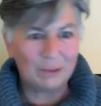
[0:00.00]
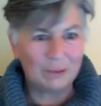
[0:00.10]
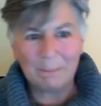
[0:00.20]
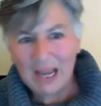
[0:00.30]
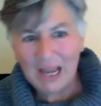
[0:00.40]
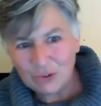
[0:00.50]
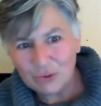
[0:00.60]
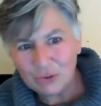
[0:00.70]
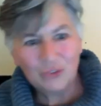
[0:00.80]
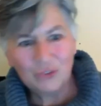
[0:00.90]
from
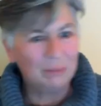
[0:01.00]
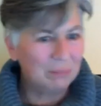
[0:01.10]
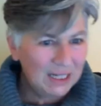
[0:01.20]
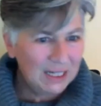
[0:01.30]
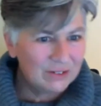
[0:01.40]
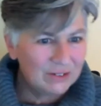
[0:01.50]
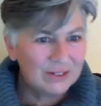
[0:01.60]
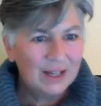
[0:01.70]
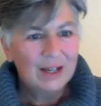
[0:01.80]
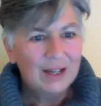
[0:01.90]
masters, from mates,
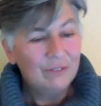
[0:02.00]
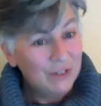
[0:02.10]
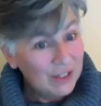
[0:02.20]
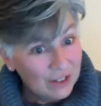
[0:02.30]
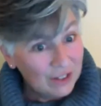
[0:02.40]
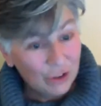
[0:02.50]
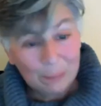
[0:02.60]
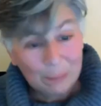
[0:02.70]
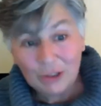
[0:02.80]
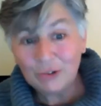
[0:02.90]
VTS
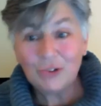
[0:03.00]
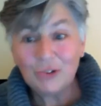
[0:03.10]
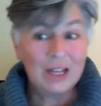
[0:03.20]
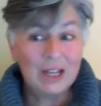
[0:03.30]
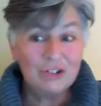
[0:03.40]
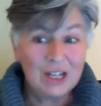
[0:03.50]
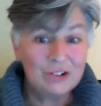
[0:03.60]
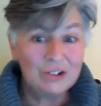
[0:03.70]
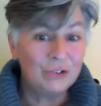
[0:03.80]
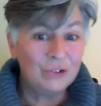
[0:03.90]
operators,
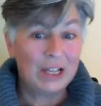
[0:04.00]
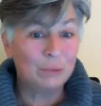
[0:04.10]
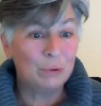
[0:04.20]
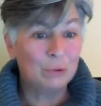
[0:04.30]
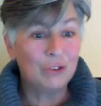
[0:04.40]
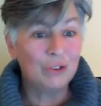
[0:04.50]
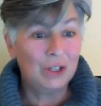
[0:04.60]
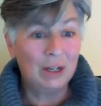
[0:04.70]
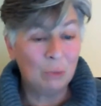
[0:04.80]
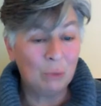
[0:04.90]
educational experts,
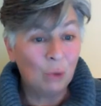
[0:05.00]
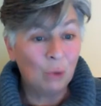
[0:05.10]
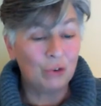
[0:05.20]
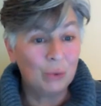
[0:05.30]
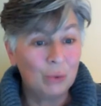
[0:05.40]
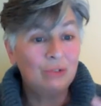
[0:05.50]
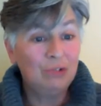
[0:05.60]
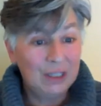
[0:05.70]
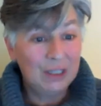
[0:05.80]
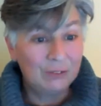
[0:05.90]
and more. So it's
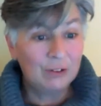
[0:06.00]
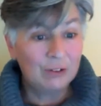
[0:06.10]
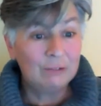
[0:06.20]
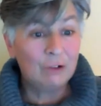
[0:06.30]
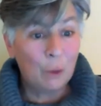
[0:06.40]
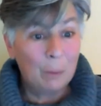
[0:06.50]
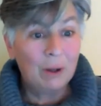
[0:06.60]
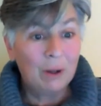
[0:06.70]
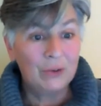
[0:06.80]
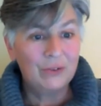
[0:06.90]
really a very
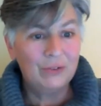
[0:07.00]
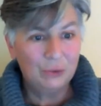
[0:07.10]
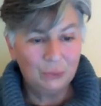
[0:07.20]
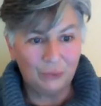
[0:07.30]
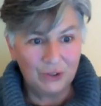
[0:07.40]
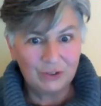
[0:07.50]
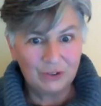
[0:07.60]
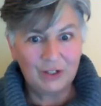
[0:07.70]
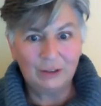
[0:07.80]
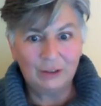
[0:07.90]
robust tool that's
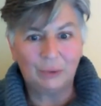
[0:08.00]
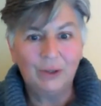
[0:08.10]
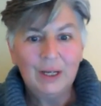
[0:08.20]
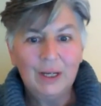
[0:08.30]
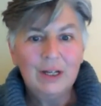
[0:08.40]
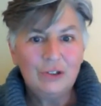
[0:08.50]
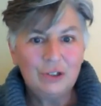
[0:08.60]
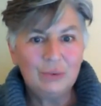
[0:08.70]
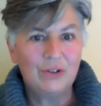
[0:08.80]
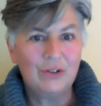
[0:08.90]
available to
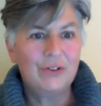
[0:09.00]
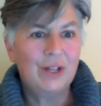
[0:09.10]
us.